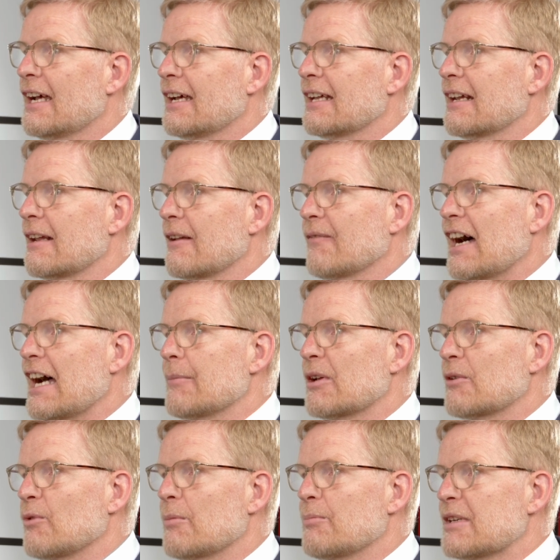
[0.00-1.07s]
in an
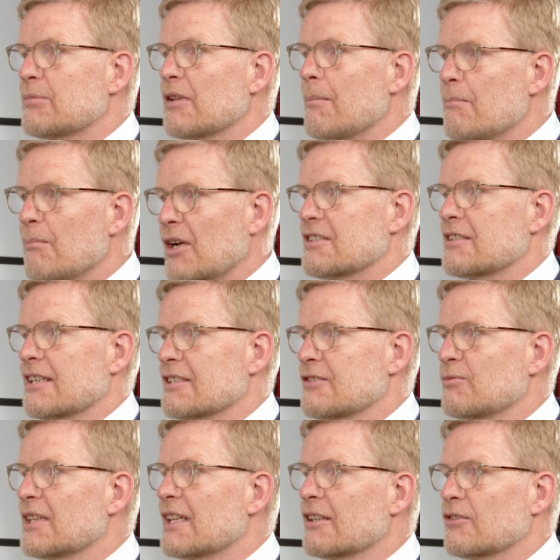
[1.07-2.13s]
environment where people are much less
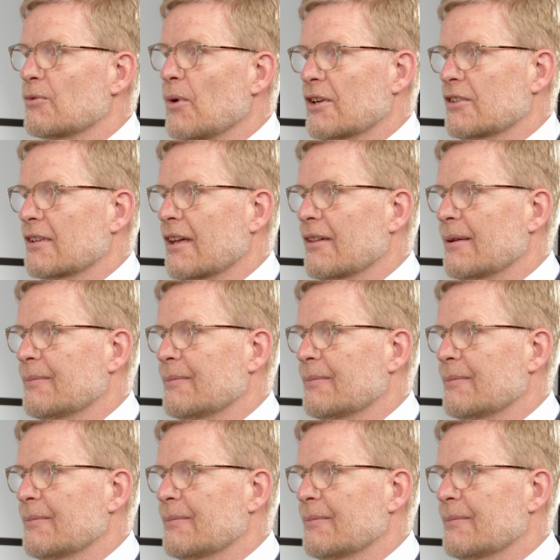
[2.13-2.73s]
willing to work together.